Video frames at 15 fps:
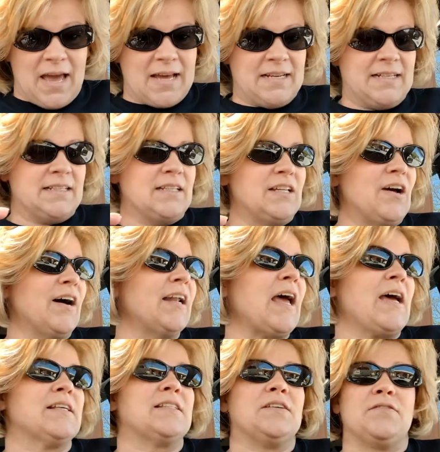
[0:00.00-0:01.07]
I did not
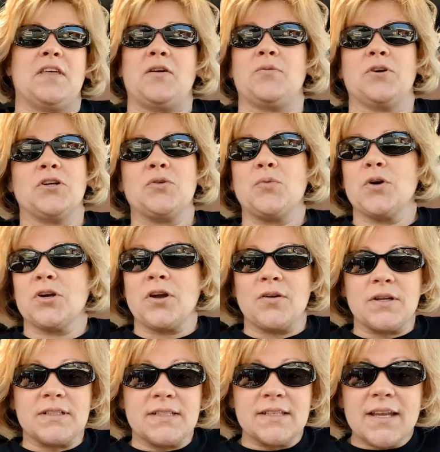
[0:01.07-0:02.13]
ask if they were going to work
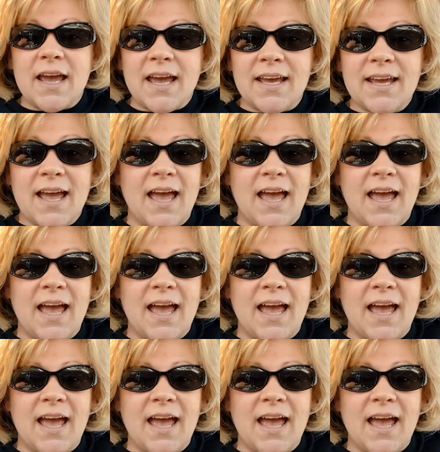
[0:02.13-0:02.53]
on it today.